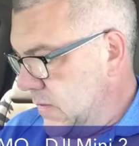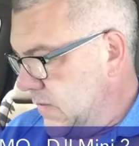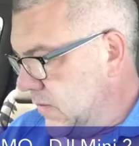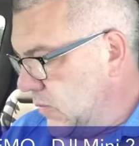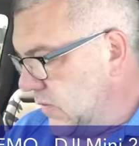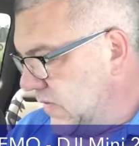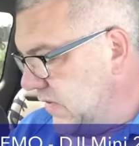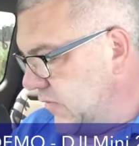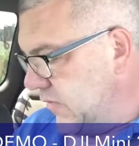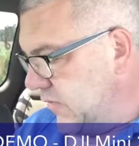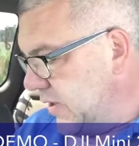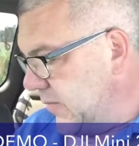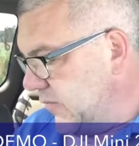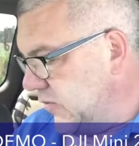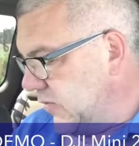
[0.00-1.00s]
So what's
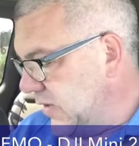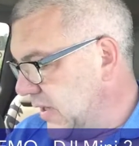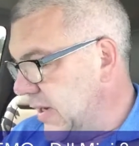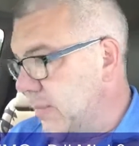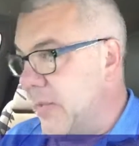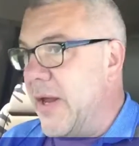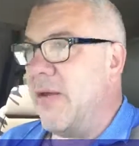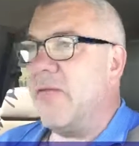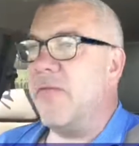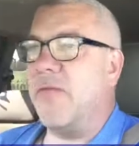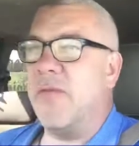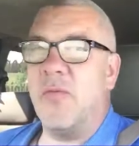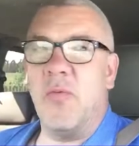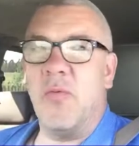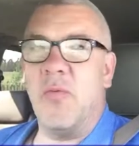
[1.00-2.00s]
everybody up to today? Man,
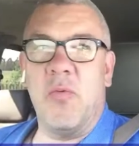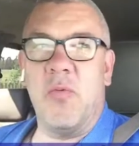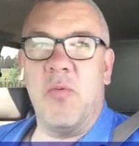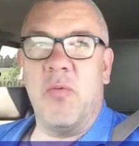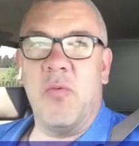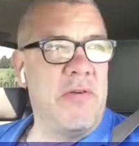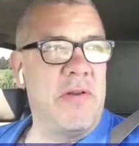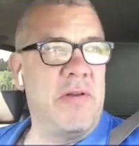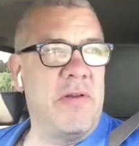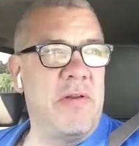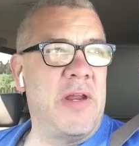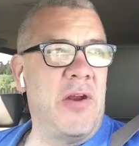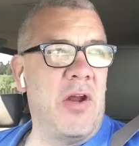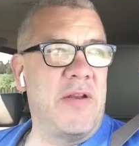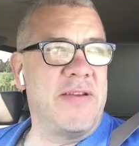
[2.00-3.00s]
where I'm living
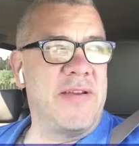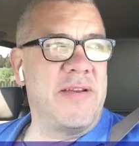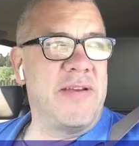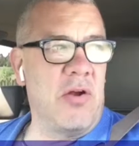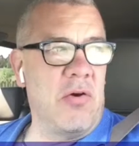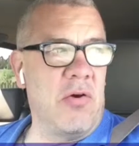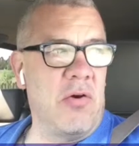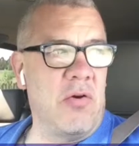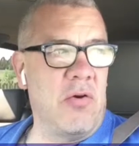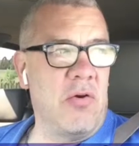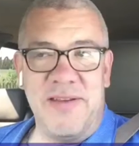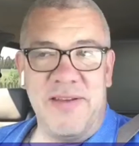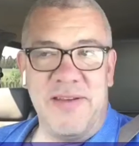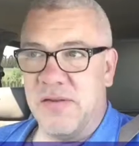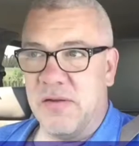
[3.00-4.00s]
in Ontario,
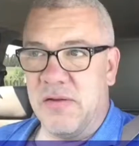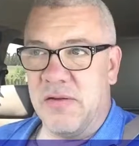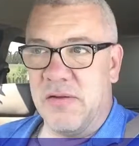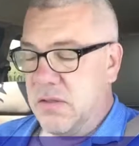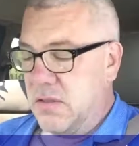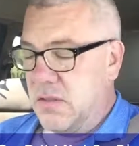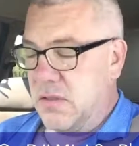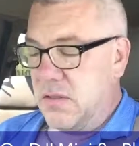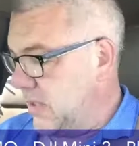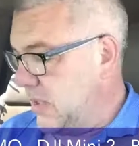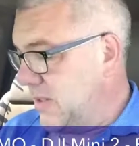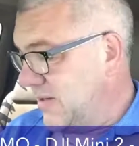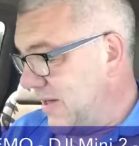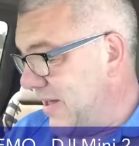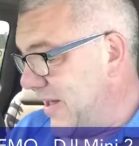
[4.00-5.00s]
it is going to be,
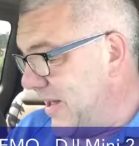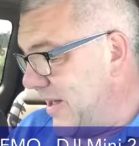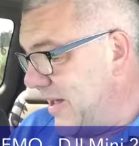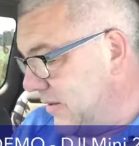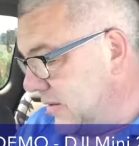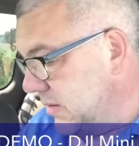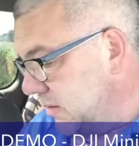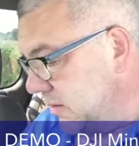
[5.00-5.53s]
it's hot,